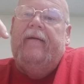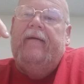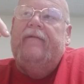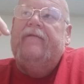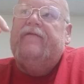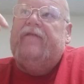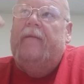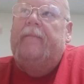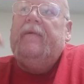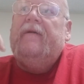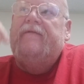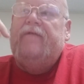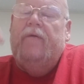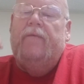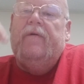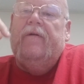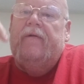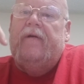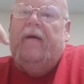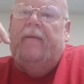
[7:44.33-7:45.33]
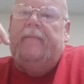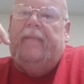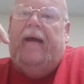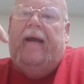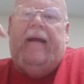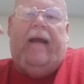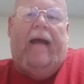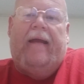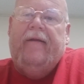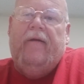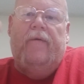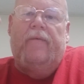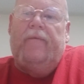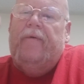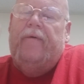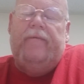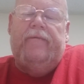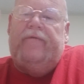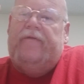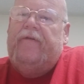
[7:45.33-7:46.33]
Some of it will come back. I don't
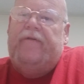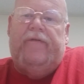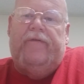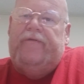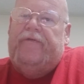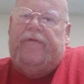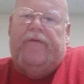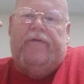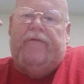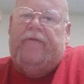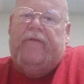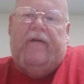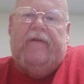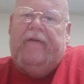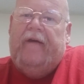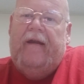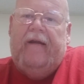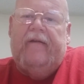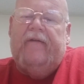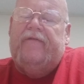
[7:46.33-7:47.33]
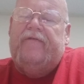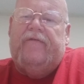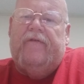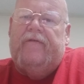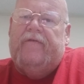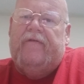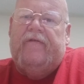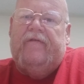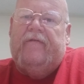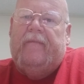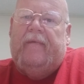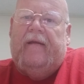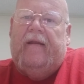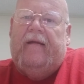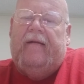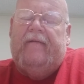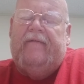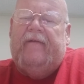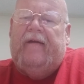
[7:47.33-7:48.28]
want to do surgery. I've had enough surgeries in my life.